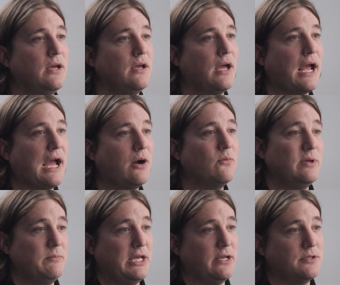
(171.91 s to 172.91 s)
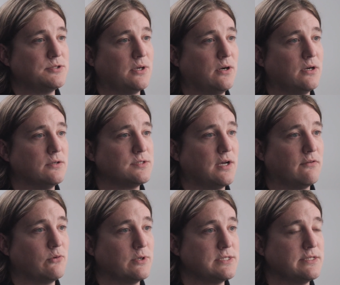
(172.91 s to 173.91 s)
how we manage our
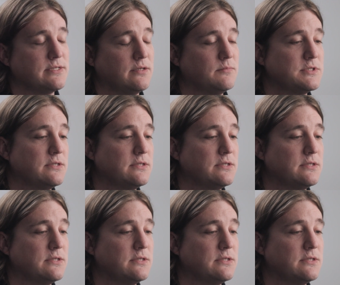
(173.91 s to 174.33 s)
software systems.